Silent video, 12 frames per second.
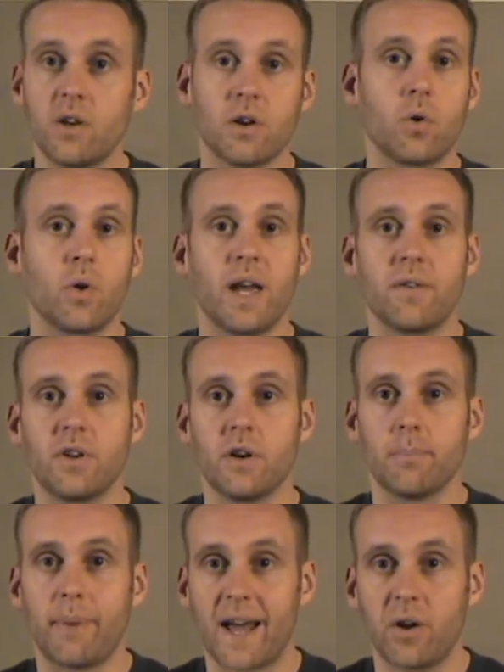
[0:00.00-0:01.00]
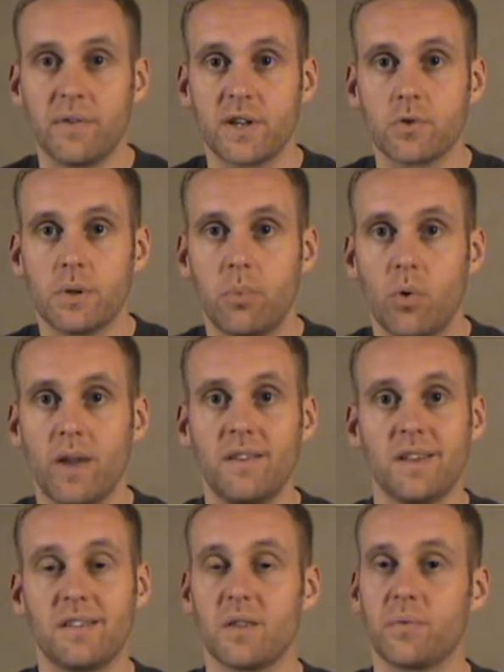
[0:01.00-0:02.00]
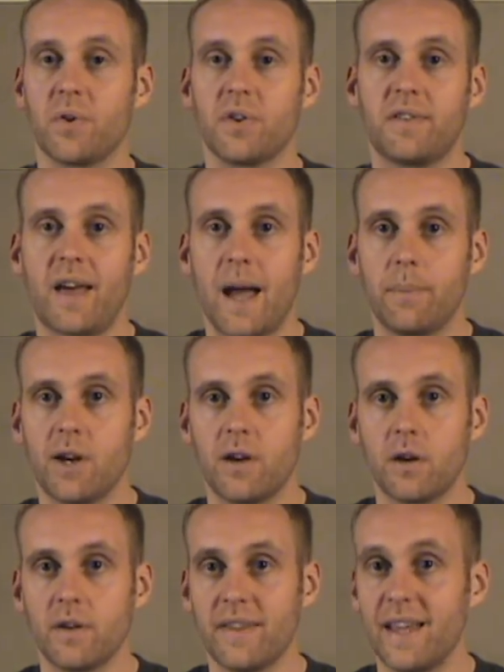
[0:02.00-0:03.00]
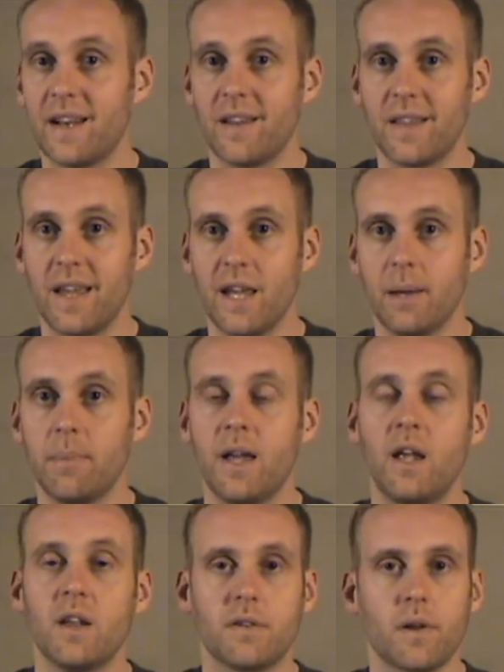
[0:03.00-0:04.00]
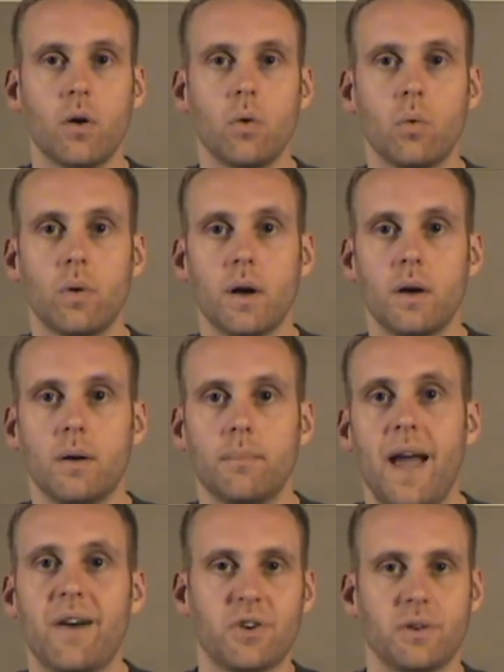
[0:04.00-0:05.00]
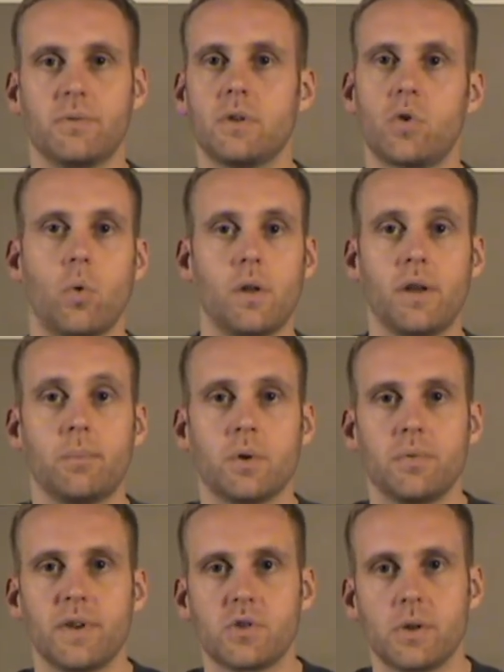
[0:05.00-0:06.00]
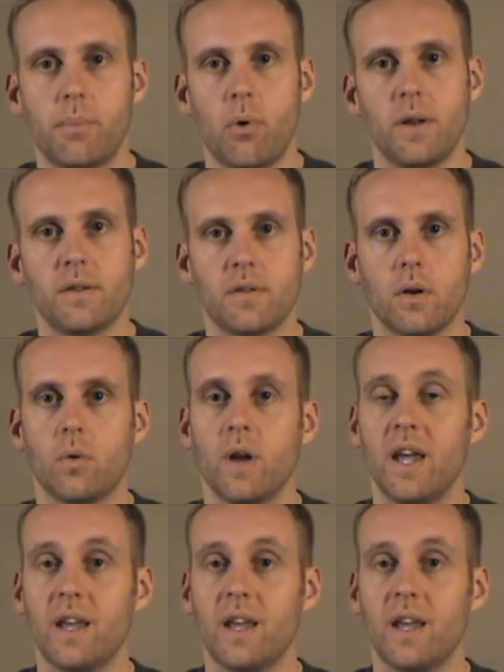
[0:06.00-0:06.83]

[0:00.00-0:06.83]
You're going after your battle victory points. It's the first tiebreaker in the end of the game, so after total number of victory points. So